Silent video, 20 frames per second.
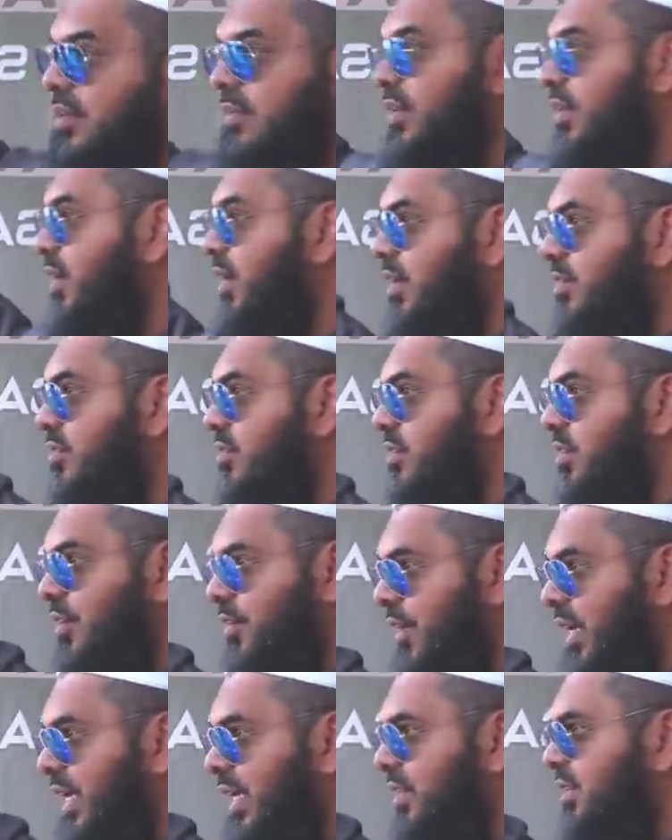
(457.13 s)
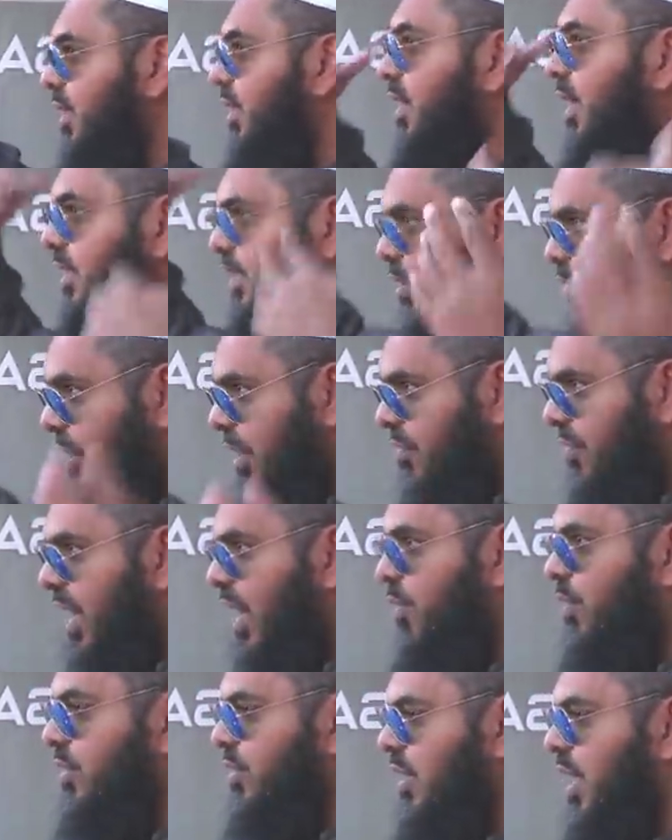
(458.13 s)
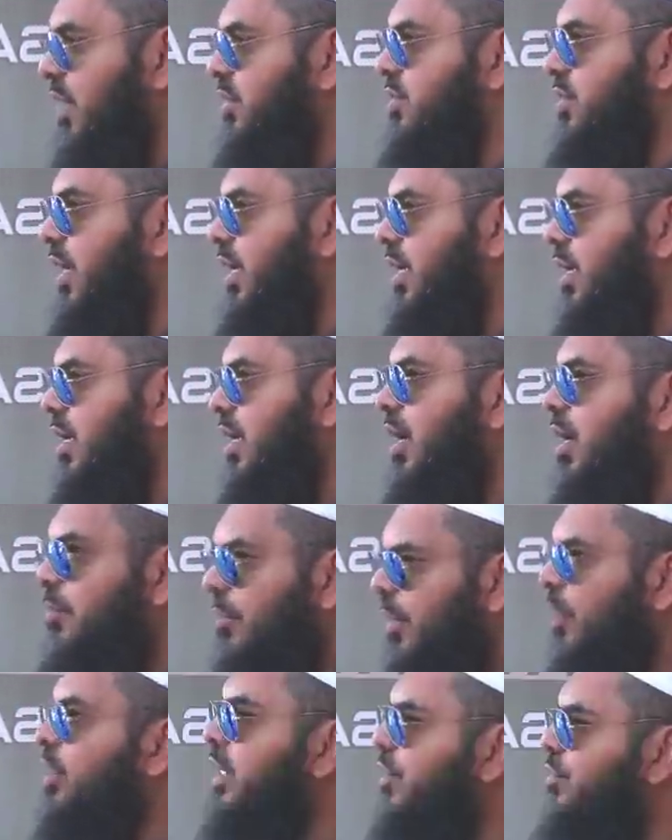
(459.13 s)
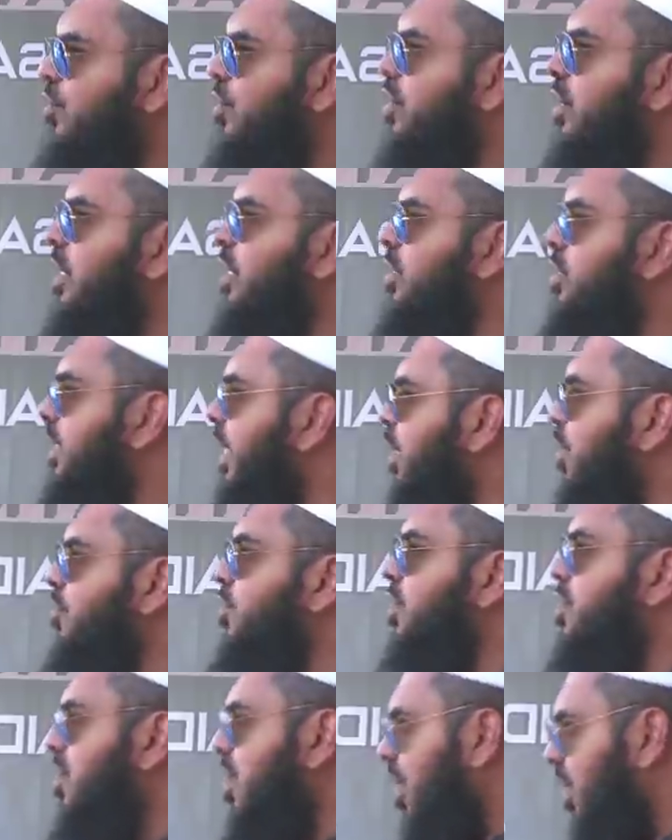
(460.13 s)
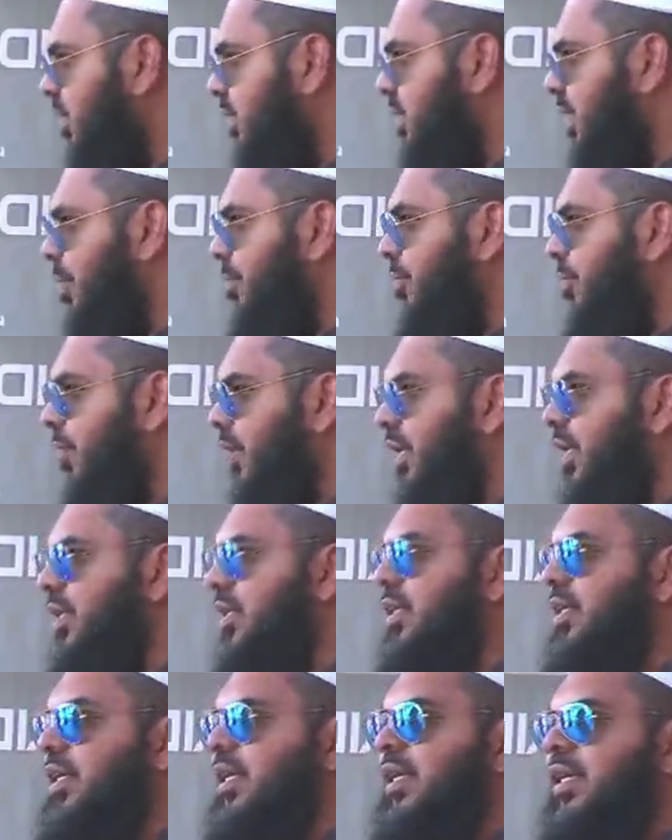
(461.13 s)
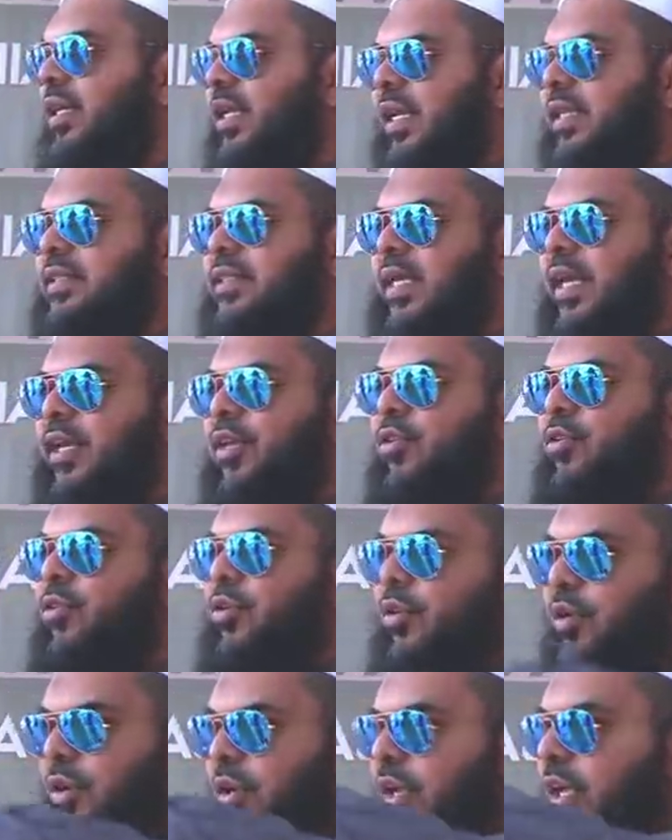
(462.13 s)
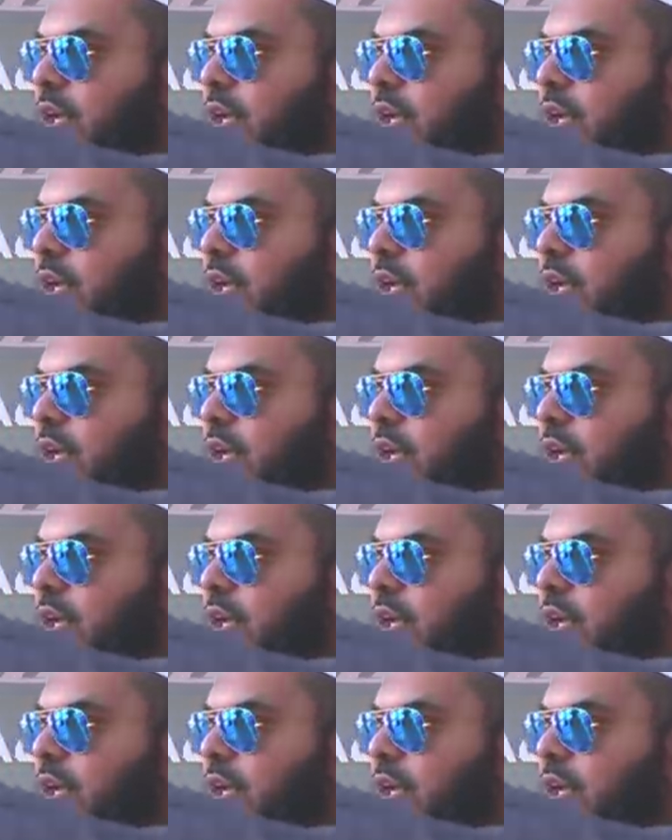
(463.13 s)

because Allah is the greatest, Allah is above our thoughts, right? But it'll give you an understanding of the concept, right? Let's say you, you're